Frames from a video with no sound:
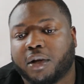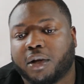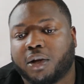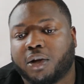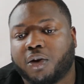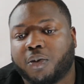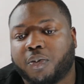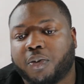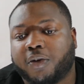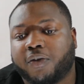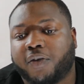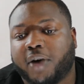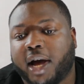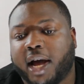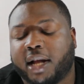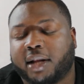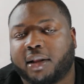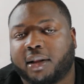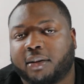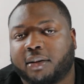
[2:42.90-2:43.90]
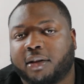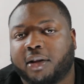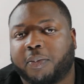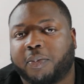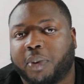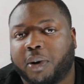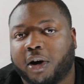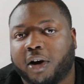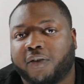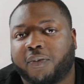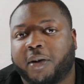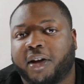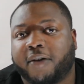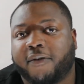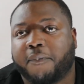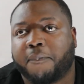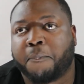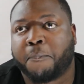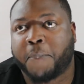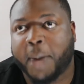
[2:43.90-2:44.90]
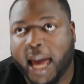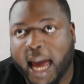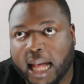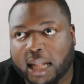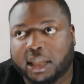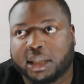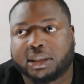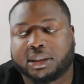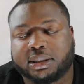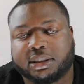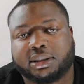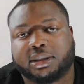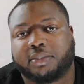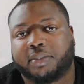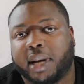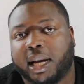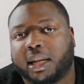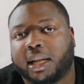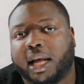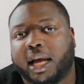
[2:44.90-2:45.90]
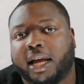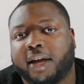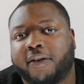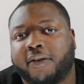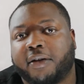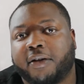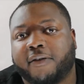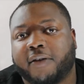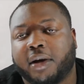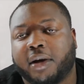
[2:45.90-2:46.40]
You provide the perfect balance to my life.